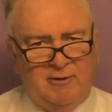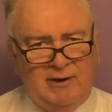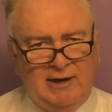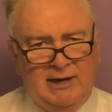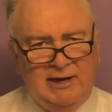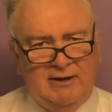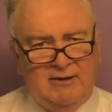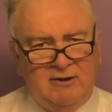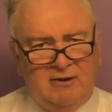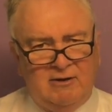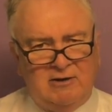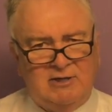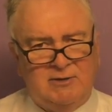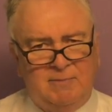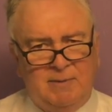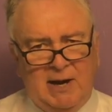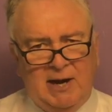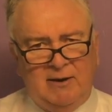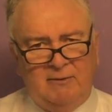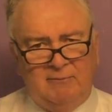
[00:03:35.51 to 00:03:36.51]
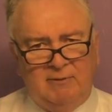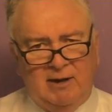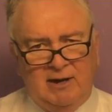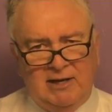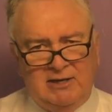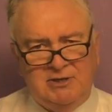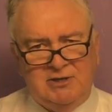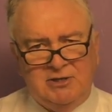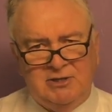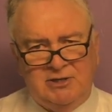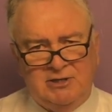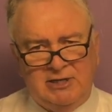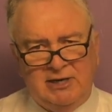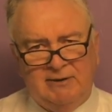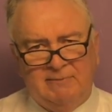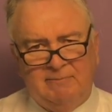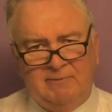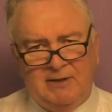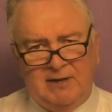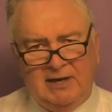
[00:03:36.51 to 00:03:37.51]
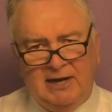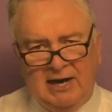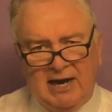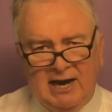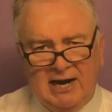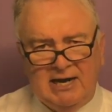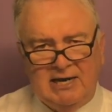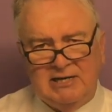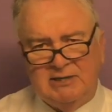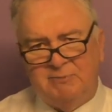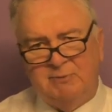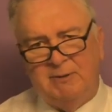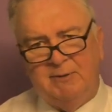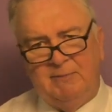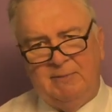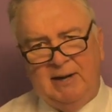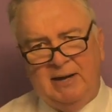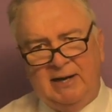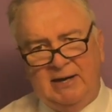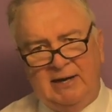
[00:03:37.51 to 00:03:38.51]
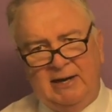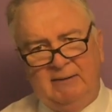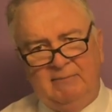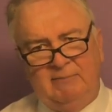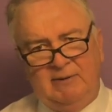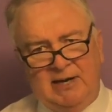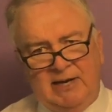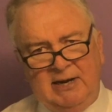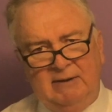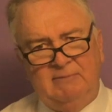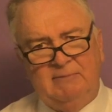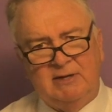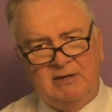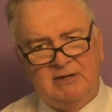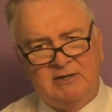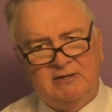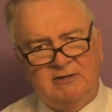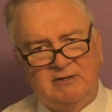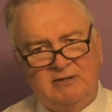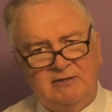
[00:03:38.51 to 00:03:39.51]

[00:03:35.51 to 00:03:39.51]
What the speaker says: and he talks about a relationship that he has with a man named Demas.